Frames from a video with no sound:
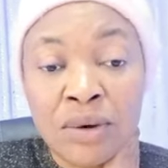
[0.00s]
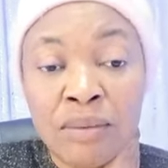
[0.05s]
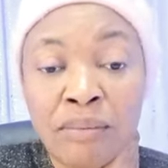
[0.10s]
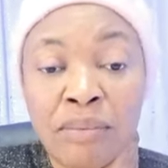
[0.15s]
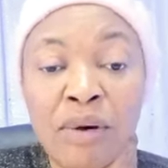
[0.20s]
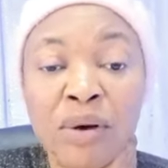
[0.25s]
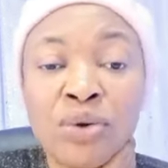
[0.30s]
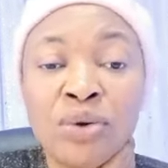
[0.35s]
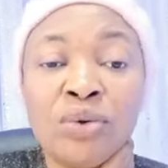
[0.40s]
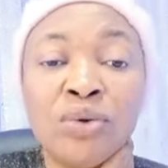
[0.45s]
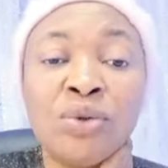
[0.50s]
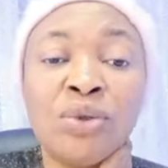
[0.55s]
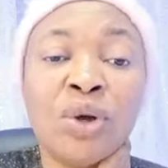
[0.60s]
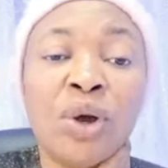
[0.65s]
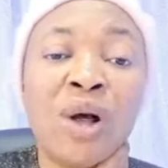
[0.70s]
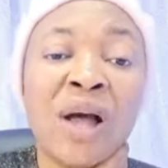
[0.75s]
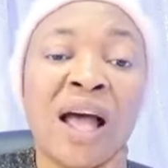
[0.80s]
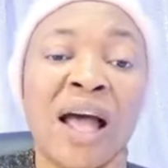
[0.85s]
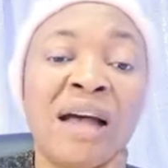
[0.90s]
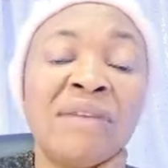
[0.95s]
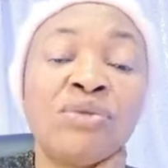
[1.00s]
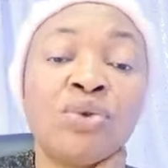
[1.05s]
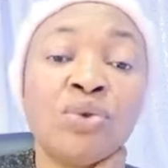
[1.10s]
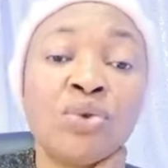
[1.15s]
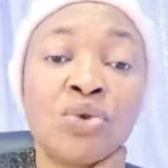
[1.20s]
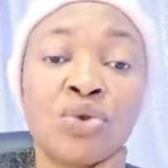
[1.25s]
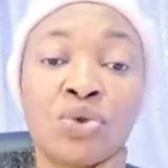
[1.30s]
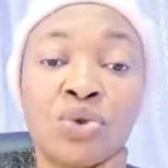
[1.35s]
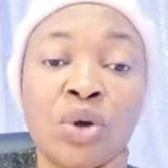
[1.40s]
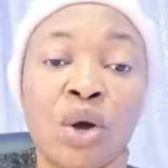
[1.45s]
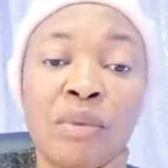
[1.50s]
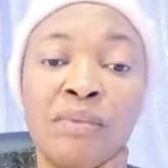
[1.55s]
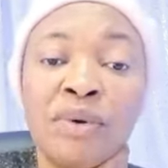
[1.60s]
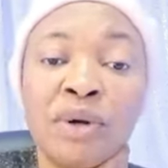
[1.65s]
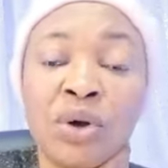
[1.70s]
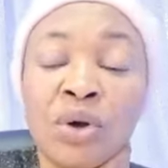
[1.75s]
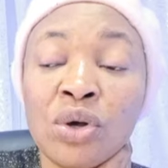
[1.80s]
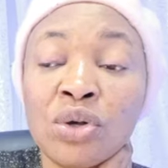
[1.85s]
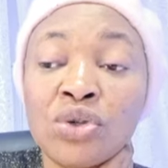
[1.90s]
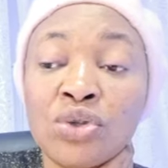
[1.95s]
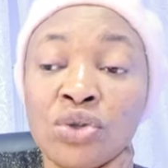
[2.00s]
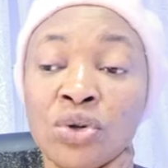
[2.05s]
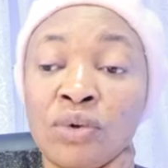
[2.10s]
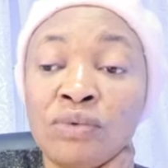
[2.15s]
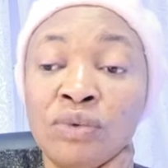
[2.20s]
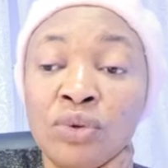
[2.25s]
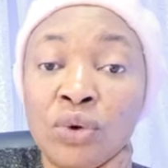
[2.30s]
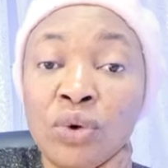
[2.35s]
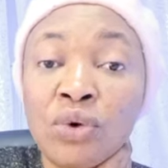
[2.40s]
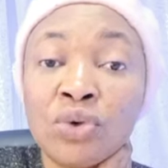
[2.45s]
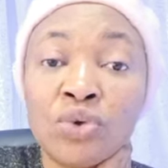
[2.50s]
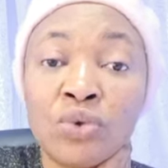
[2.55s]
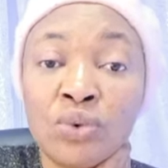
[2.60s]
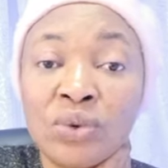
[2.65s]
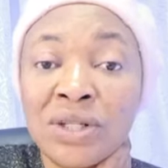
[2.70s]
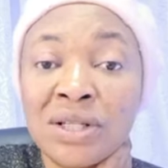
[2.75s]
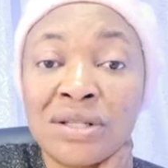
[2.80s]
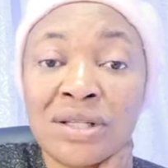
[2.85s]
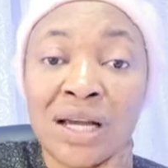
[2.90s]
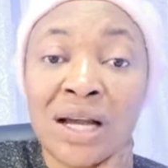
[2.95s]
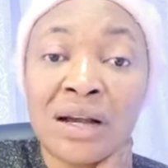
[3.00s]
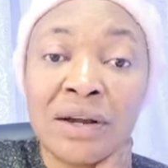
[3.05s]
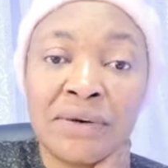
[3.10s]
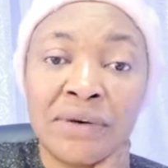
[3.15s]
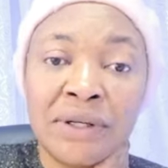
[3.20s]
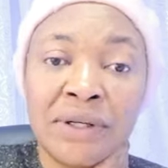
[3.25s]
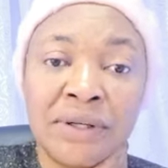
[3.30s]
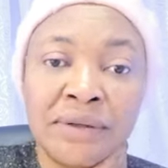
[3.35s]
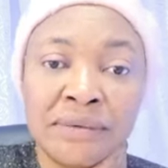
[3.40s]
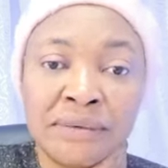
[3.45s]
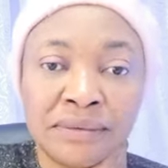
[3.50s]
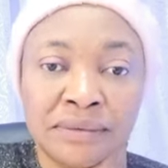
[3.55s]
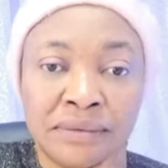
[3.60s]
But you don't have to stop because of those who disagree.